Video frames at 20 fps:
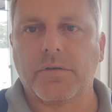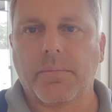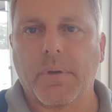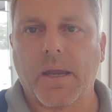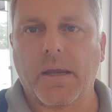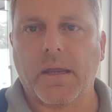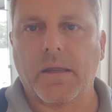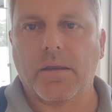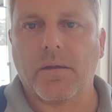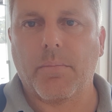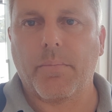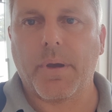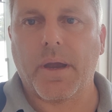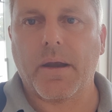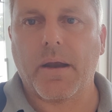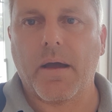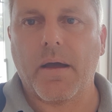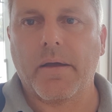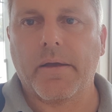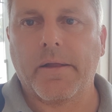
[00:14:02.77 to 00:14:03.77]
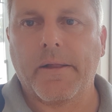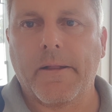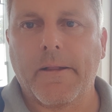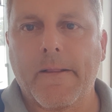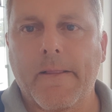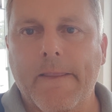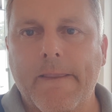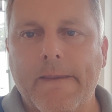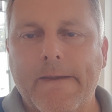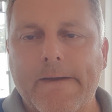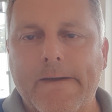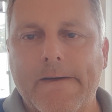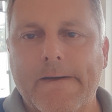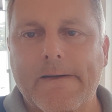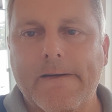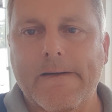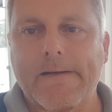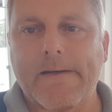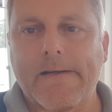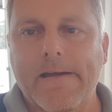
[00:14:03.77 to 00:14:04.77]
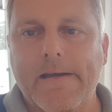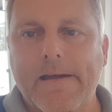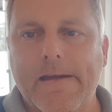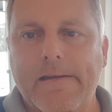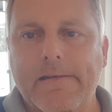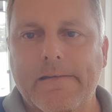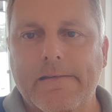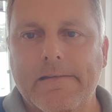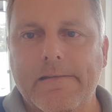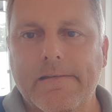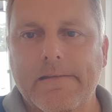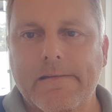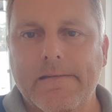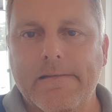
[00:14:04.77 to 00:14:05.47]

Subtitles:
to making them better, and